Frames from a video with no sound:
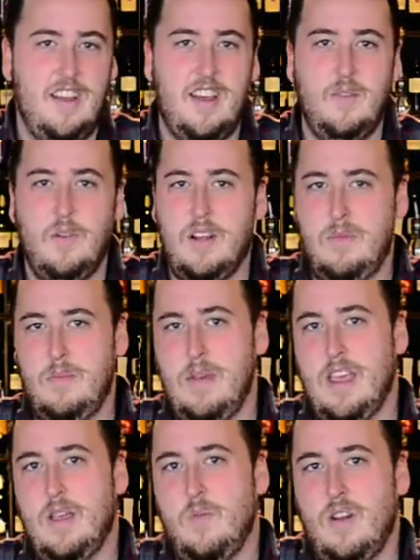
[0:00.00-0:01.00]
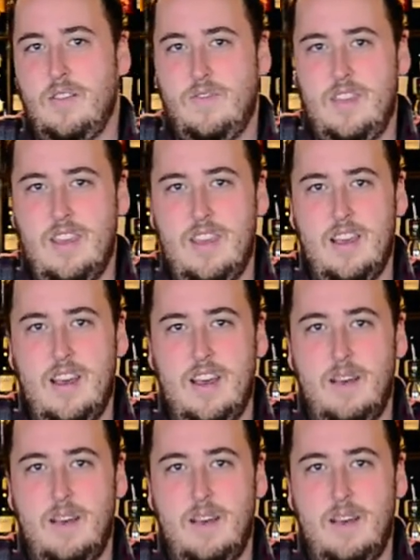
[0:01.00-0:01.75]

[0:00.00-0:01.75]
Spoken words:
We're going to be making one of the